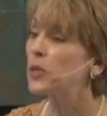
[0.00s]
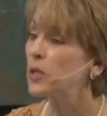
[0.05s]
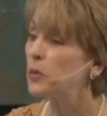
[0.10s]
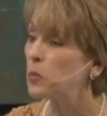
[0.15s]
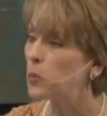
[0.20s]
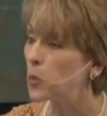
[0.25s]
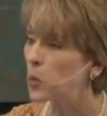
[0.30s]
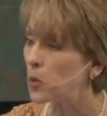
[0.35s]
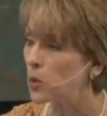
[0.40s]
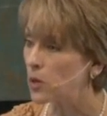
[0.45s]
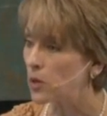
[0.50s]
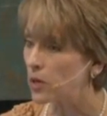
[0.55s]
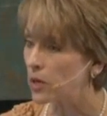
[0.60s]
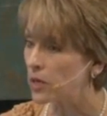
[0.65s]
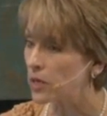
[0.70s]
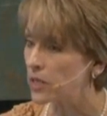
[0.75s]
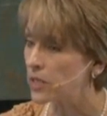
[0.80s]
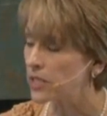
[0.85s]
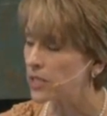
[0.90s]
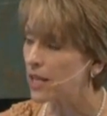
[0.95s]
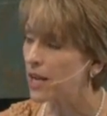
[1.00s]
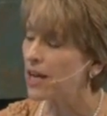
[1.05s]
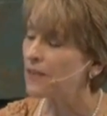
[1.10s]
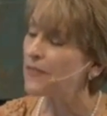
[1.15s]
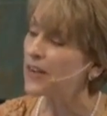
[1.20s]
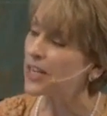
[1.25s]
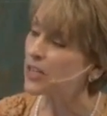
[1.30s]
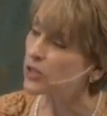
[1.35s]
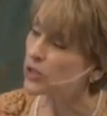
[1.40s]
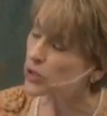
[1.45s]
rewards
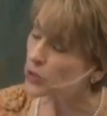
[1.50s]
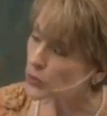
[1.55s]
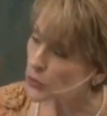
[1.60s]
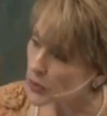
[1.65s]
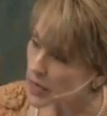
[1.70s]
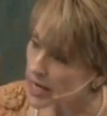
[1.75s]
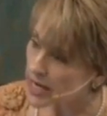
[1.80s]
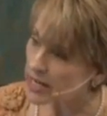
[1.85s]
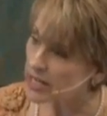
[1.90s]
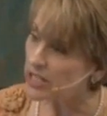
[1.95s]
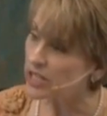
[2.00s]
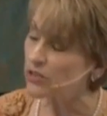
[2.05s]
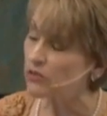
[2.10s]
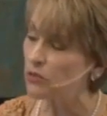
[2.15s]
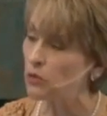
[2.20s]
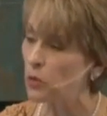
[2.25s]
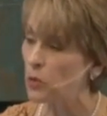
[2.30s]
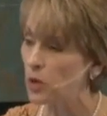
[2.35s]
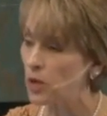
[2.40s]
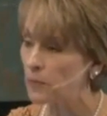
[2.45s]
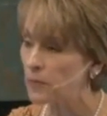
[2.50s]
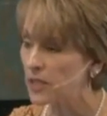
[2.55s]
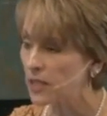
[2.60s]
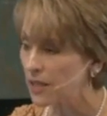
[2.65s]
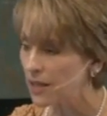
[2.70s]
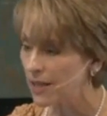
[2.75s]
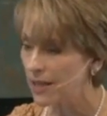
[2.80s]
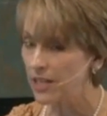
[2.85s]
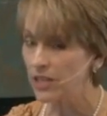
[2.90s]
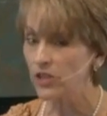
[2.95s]
of a transformed
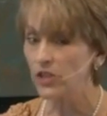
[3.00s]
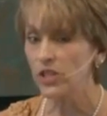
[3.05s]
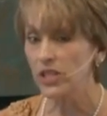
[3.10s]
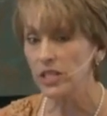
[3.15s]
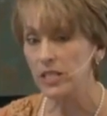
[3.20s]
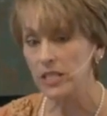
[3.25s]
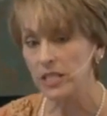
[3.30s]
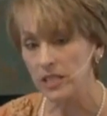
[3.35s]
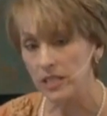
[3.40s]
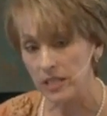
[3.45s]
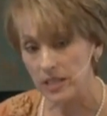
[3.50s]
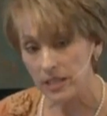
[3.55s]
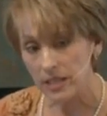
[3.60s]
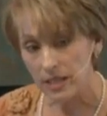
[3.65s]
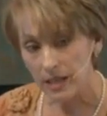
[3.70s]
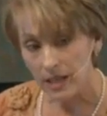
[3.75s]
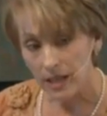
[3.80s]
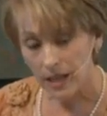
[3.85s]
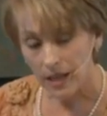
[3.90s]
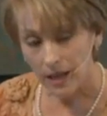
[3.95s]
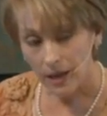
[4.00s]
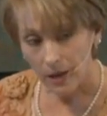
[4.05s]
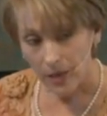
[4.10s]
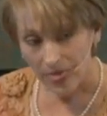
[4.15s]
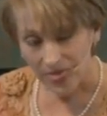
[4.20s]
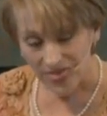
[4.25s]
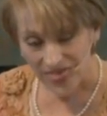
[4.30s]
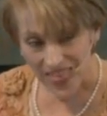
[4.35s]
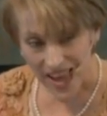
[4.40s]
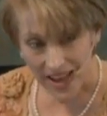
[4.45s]
consciousness
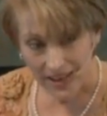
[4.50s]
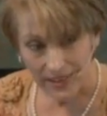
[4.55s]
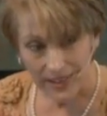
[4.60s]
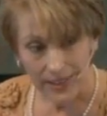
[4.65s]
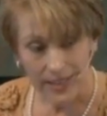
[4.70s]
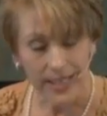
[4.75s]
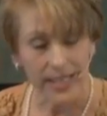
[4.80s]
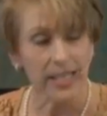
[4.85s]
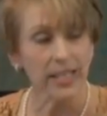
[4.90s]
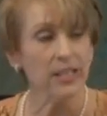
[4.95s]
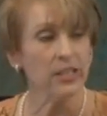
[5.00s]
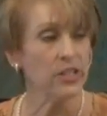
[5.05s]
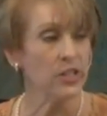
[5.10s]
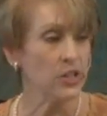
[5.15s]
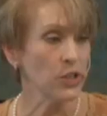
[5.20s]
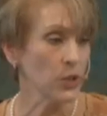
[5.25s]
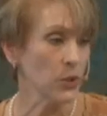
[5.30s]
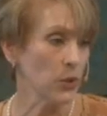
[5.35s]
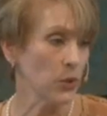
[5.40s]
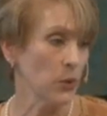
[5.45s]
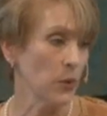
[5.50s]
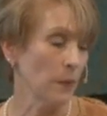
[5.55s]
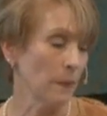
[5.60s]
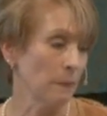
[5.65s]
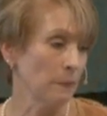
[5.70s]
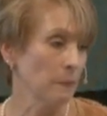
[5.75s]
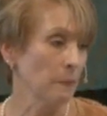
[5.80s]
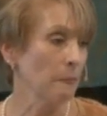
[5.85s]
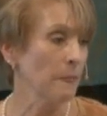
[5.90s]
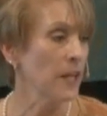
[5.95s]
that leads
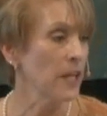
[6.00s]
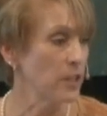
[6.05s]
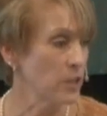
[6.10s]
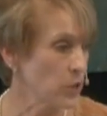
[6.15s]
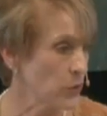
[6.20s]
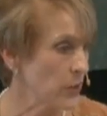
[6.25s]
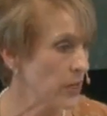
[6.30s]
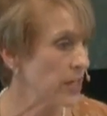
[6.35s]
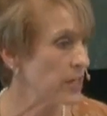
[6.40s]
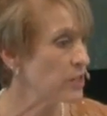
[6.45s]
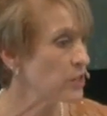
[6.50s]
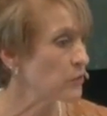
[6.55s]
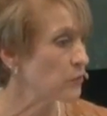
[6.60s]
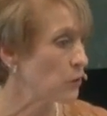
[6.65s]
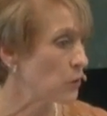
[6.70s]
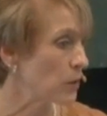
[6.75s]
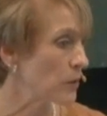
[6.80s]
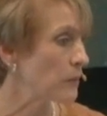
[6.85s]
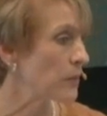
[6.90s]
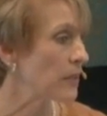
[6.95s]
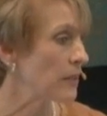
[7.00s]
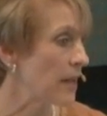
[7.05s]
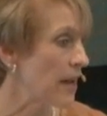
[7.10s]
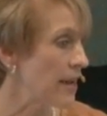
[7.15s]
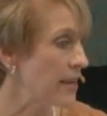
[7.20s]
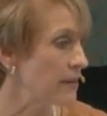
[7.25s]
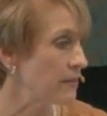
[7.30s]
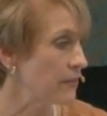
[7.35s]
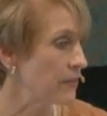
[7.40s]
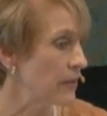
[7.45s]
to a transformed
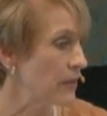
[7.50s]
life.